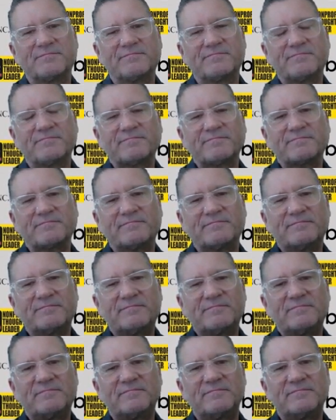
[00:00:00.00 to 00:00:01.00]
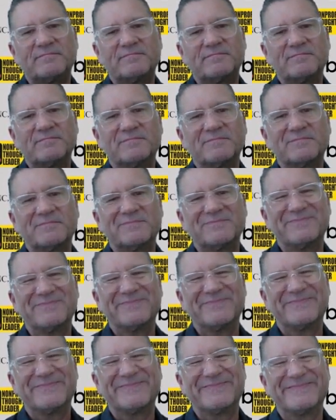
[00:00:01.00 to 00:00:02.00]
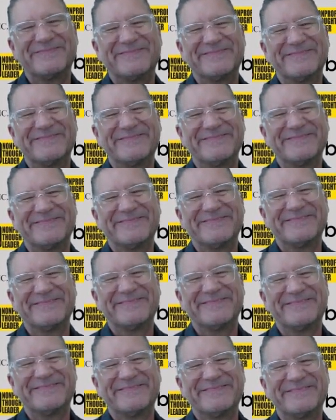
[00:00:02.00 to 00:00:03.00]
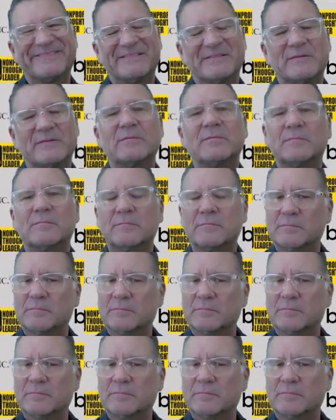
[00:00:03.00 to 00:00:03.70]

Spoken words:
(silent)